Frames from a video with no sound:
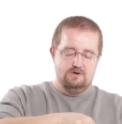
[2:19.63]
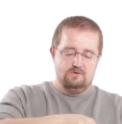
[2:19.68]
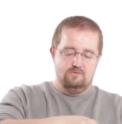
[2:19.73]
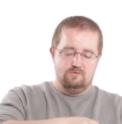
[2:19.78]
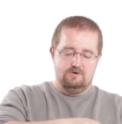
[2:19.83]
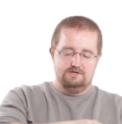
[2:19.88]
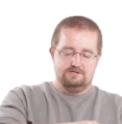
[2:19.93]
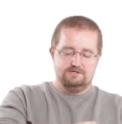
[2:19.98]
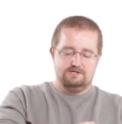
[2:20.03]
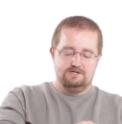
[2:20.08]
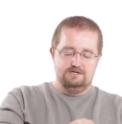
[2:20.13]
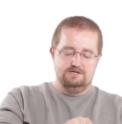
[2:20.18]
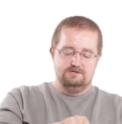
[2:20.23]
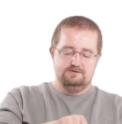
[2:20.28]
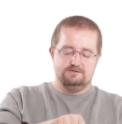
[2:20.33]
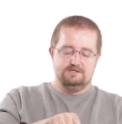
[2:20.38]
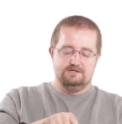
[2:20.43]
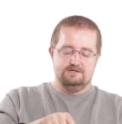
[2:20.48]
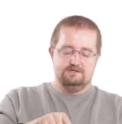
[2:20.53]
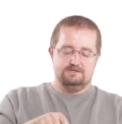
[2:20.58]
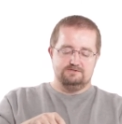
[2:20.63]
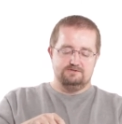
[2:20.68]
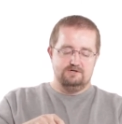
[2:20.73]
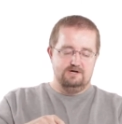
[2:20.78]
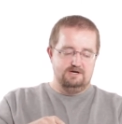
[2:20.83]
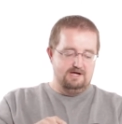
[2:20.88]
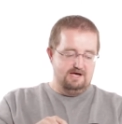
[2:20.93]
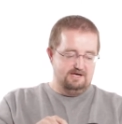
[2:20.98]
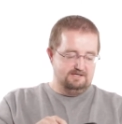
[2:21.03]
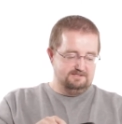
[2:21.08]
We're just going to use it
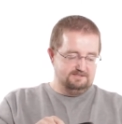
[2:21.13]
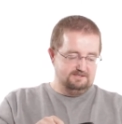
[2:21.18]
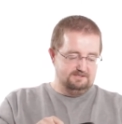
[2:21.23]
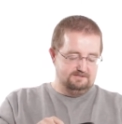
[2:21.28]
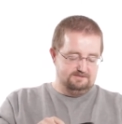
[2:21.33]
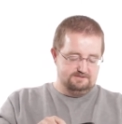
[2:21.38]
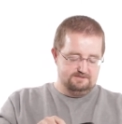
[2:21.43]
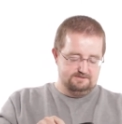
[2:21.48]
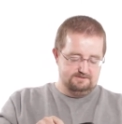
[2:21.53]
straight as is.